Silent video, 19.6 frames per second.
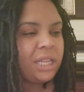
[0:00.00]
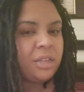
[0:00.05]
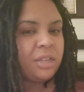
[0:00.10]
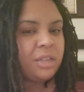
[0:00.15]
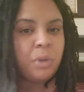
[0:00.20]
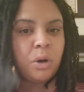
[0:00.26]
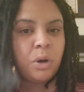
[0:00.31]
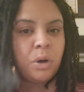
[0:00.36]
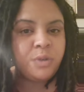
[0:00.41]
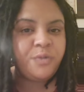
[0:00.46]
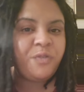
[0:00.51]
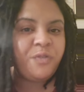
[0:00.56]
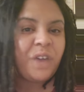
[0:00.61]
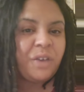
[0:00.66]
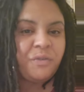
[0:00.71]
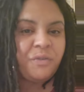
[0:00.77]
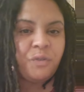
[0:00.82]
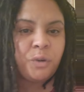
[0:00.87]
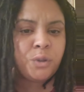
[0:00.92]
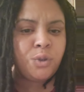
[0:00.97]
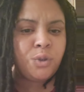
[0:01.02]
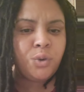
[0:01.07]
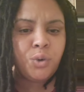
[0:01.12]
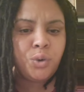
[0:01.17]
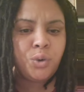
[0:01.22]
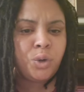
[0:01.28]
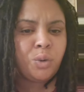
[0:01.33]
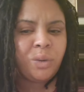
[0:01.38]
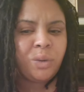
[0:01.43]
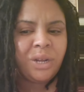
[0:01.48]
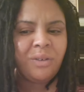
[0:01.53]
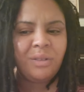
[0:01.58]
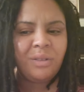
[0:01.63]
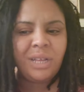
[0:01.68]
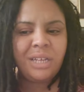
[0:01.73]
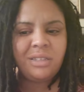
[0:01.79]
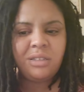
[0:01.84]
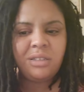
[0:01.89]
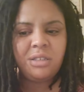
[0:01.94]
the most faithful dude or whatever.
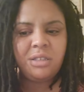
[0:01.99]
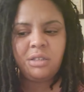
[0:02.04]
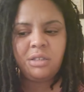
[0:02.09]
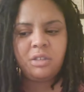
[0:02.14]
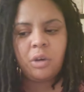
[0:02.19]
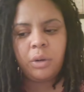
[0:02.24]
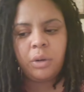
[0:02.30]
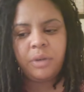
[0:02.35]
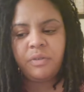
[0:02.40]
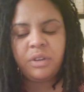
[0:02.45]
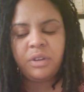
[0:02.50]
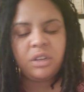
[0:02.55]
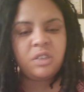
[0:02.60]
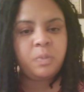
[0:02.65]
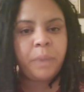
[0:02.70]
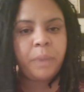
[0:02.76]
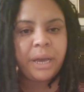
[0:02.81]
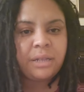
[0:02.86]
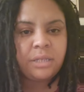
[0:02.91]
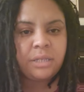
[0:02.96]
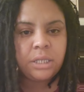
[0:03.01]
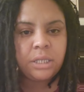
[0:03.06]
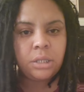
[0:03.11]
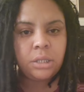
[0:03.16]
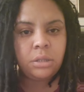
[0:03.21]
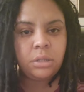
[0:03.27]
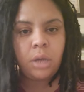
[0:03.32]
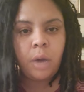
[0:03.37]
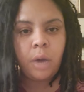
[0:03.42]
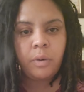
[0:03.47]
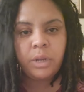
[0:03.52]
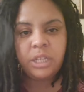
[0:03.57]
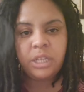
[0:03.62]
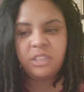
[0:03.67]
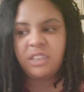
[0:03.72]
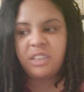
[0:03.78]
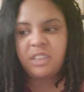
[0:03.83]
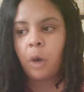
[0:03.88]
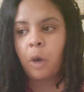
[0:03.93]
Like, don't even expect it. I already
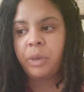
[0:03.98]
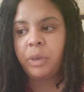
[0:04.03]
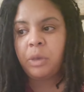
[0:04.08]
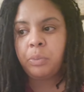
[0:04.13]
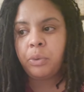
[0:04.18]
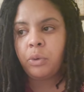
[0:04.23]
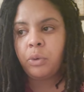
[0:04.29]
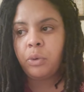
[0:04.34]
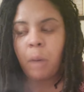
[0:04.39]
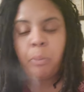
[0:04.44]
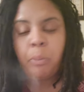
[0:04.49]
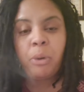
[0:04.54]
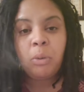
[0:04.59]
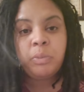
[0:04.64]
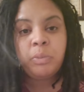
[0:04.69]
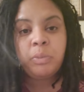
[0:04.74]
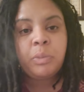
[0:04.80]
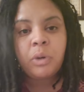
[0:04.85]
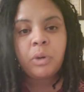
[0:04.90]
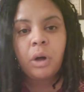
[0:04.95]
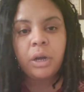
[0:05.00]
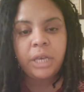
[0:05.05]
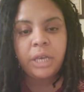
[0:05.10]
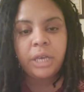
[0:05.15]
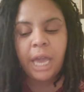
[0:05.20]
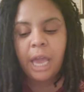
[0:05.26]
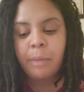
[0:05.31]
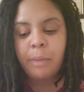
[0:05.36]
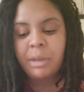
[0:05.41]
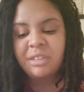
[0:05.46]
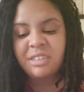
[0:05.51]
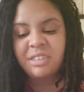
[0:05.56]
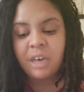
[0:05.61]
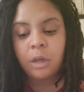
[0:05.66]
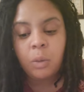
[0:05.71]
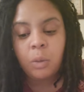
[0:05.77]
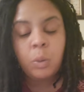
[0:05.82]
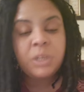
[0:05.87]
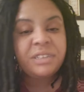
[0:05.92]
tell people, I put people on game. I
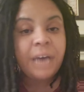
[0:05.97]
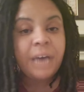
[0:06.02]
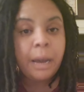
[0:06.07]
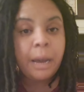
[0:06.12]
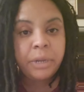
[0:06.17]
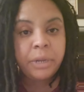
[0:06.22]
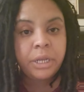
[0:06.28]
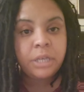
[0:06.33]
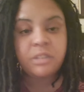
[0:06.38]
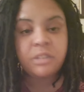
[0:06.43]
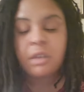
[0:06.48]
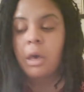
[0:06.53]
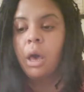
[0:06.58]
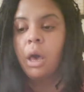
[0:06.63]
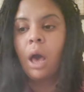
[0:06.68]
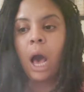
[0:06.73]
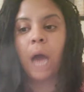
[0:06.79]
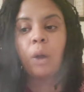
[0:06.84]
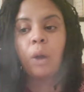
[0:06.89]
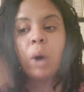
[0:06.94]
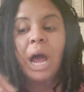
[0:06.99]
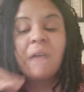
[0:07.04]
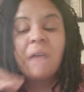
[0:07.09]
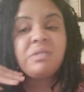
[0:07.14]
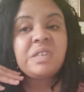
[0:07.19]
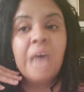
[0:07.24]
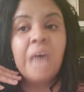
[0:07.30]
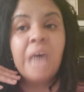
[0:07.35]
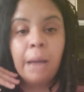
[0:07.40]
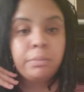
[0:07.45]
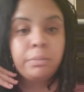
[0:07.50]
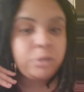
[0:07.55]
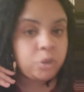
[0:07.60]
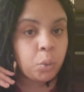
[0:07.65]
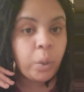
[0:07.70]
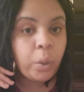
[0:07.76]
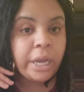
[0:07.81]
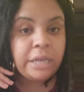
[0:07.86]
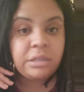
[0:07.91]
tell them what time it is. I don't have time
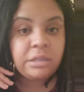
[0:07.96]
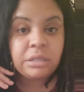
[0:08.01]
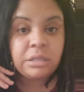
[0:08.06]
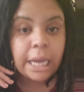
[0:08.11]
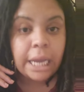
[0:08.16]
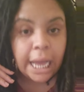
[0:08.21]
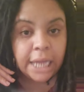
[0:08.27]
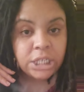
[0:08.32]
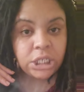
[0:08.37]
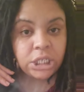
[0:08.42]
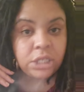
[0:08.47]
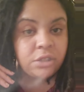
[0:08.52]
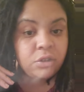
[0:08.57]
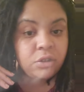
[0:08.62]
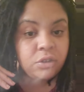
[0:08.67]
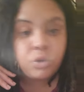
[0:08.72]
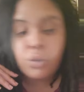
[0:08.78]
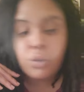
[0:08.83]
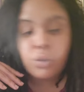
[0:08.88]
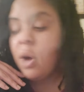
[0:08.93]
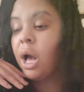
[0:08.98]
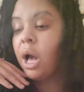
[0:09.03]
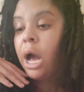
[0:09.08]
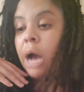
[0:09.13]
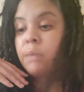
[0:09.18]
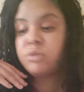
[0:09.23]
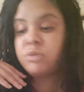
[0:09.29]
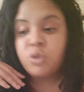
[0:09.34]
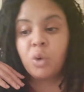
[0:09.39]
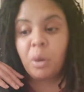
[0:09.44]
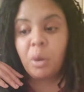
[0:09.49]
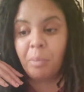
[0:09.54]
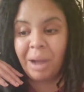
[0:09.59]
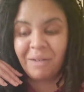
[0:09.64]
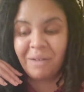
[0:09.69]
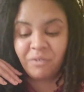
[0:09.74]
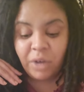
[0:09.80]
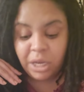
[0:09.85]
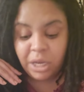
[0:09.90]
to waste. I got shit to do. I'm doing
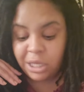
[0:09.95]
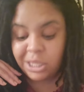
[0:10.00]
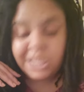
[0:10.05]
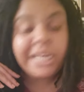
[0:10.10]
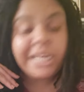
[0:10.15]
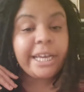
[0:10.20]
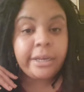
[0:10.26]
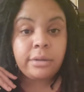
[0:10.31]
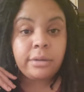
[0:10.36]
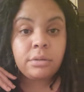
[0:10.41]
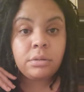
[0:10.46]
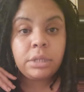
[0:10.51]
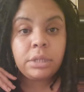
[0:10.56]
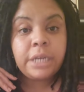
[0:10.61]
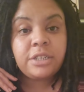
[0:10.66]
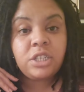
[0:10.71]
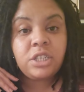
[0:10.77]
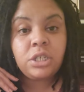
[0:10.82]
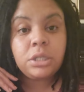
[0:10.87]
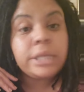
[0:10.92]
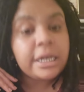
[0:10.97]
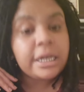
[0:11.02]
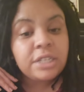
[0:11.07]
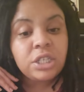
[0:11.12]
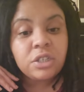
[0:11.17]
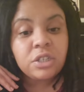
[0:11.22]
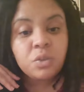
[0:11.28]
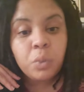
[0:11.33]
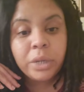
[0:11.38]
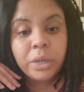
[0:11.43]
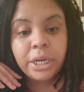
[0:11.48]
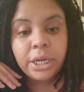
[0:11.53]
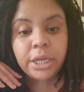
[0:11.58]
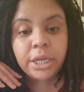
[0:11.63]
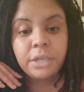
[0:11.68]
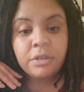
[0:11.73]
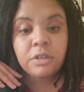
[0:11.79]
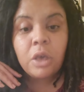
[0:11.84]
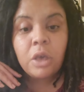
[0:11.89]
my fucking thing. That's just what it
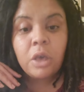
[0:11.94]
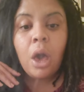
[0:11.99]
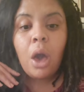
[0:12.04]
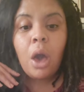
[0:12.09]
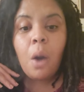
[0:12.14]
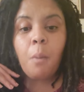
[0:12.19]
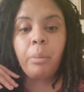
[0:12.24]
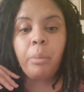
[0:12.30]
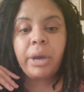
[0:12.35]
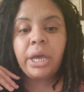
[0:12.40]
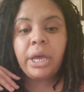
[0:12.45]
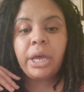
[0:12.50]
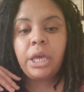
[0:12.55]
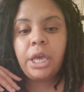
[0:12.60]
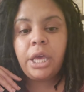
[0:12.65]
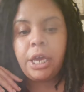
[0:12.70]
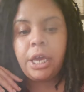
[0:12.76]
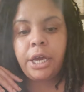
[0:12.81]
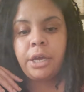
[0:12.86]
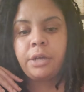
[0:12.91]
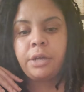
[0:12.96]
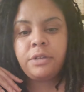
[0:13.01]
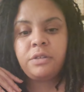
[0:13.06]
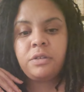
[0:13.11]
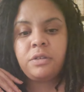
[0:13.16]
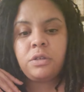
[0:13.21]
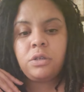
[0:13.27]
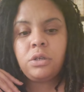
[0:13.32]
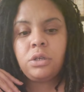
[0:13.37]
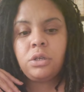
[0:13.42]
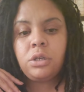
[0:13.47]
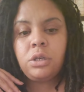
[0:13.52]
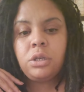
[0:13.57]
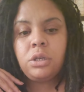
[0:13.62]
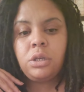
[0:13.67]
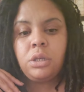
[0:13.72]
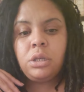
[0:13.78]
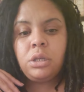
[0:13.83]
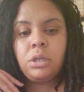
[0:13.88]
is. But here's
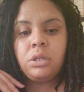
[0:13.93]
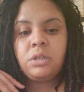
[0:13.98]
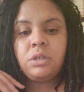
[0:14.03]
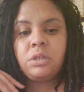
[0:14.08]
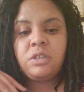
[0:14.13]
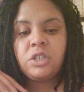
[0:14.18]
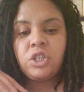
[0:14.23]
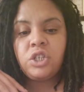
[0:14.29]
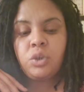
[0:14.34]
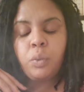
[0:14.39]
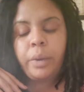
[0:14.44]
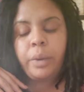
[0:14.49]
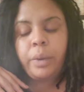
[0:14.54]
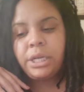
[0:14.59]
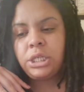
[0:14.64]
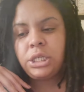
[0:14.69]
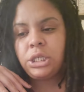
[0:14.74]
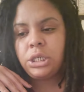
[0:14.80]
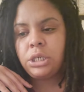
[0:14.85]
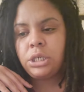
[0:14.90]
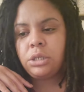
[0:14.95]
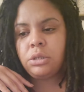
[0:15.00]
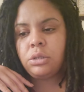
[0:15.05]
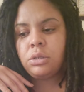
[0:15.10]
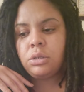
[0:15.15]
the situation.